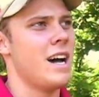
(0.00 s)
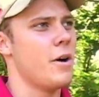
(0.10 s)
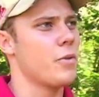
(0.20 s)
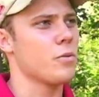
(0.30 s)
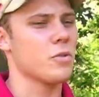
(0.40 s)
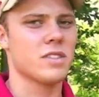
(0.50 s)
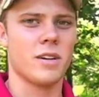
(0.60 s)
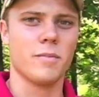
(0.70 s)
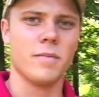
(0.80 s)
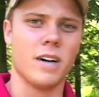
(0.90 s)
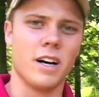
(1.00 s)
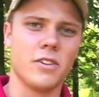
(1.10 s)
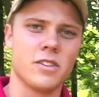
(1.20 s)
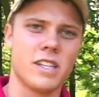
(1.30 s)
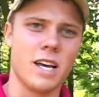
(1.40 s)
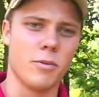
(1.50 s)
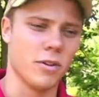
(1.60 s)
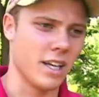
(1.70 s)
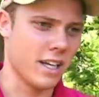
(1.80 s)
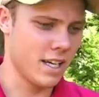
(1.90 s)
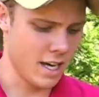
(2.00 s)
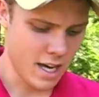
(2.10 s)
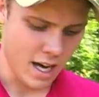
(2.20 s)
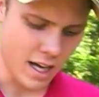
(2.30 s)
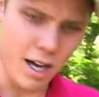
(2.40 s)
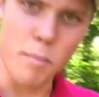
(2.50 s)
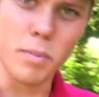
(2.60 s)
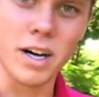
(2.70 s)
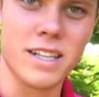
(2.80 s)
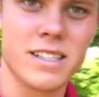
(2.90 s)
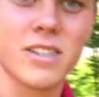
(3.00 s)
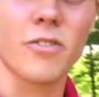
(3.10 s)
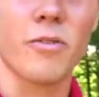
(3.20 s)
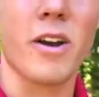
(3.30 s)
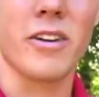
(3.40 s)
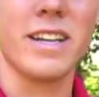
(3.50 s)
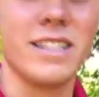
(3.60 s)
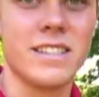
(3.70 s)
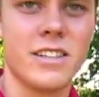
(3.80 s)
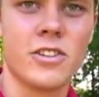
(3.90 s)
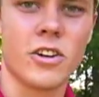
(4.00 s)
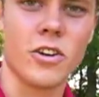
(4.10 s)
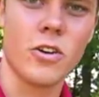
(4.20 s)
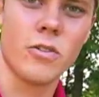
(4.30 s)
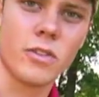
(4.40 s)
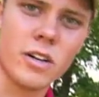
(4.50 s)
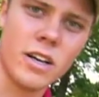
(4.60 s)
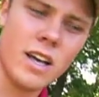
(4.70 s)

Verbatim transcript: I'd throw some understable like a Buzz. They're very easy to turn over.